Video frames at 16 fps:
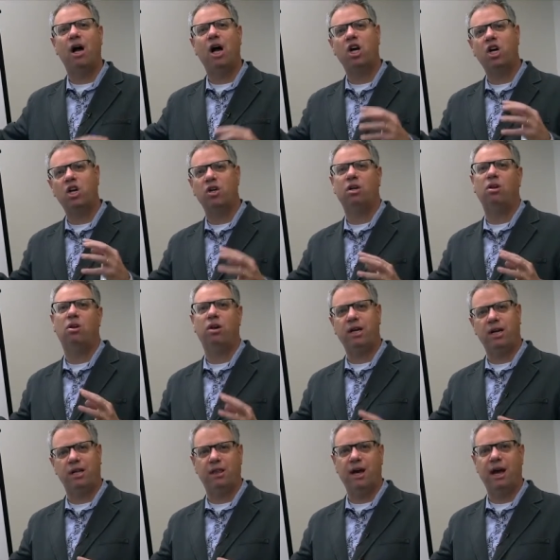a good
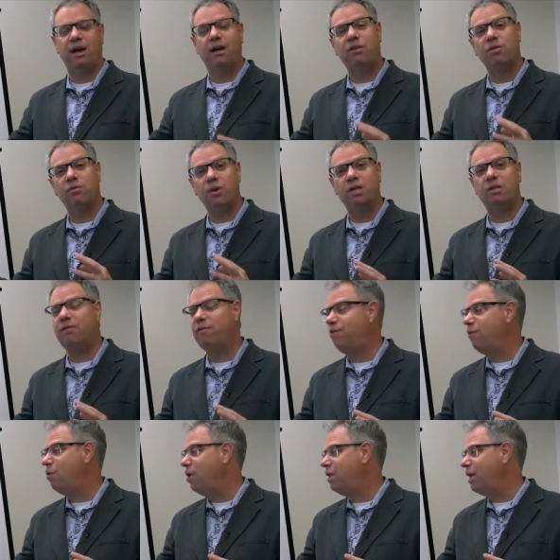look at that. And the reason
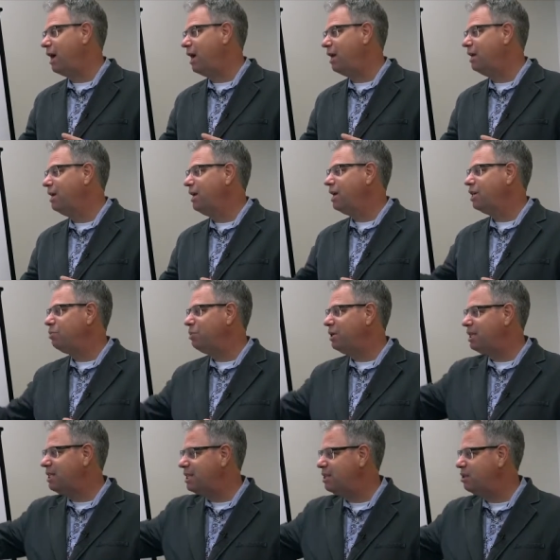for that is
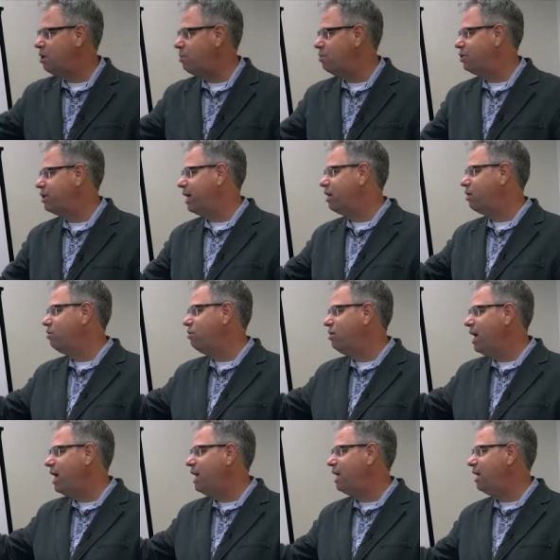because this is almost like
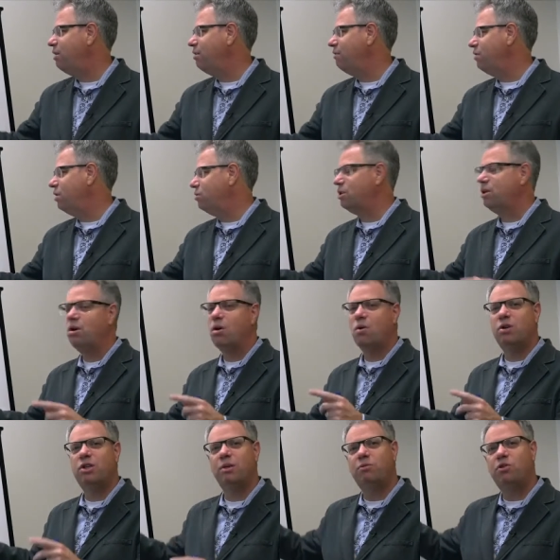creating interviews
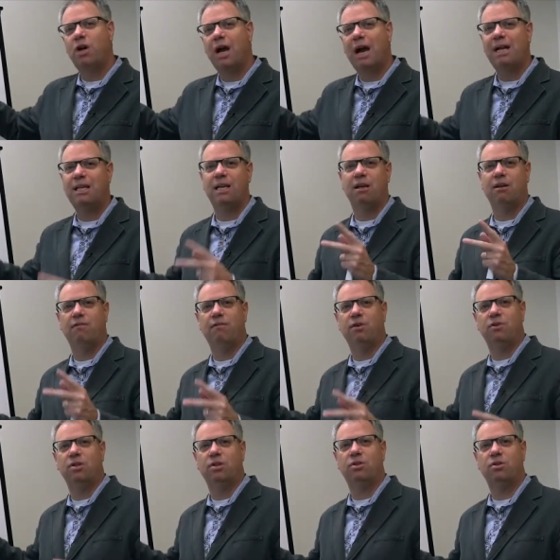or subtracting
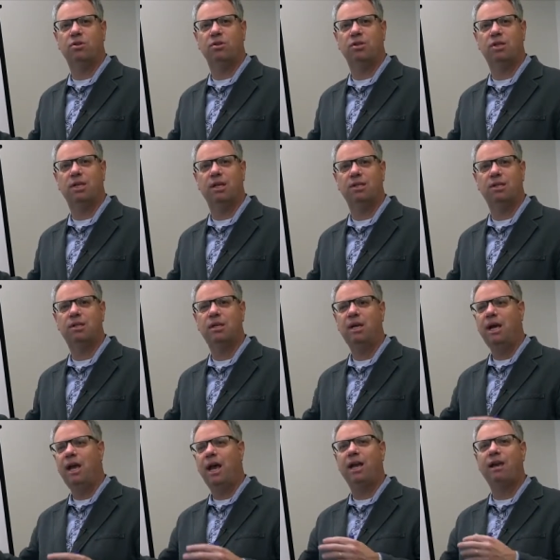interviews in certain senses
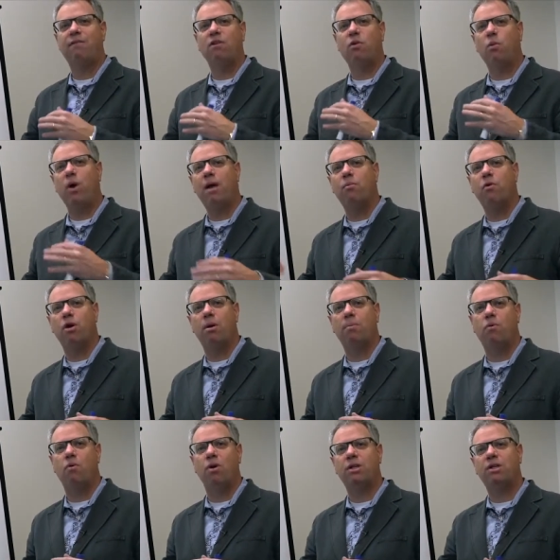and giving way more
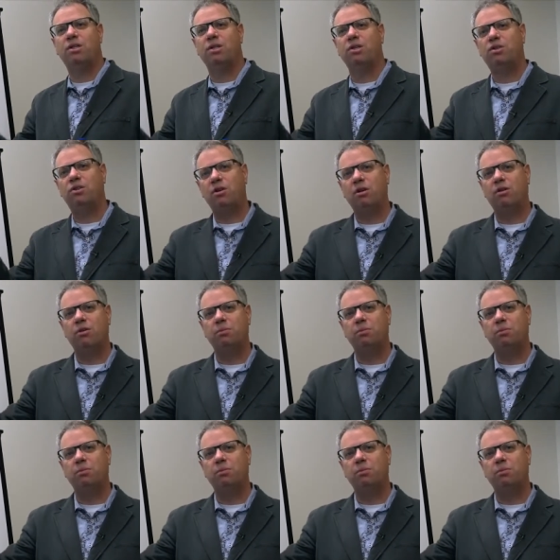importance to certain